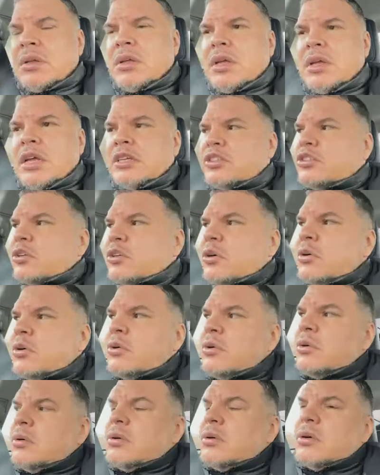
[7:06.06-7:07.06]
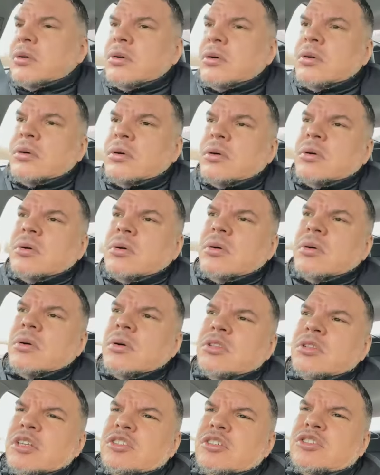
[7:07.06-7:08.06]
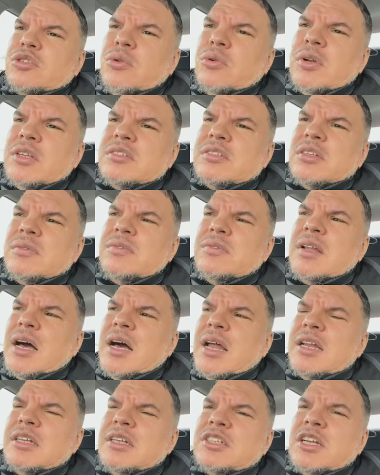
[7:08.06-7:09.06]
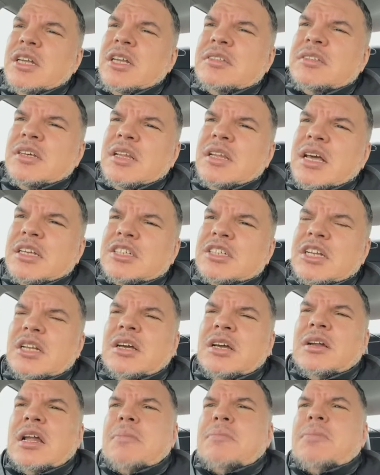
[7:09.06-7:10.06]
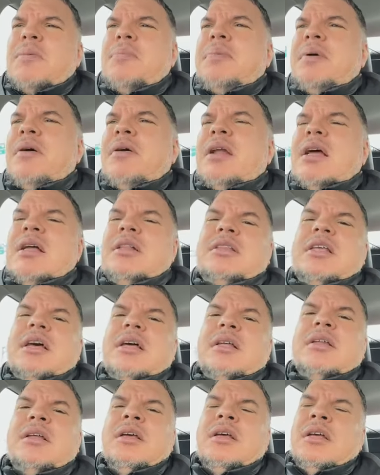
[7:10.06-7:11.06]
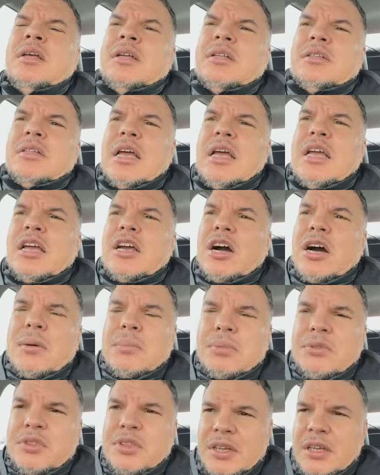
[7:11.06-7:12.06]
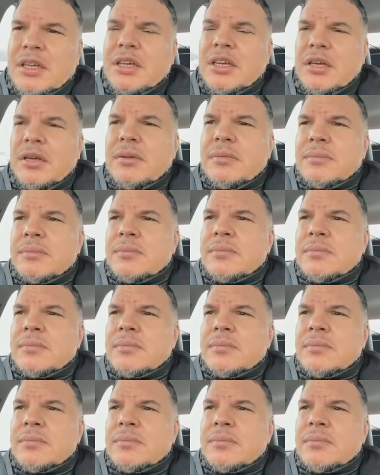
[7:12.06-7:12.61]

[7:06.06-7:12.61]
And so the students of knowledge intellectually are not prepared, and then they come thinking,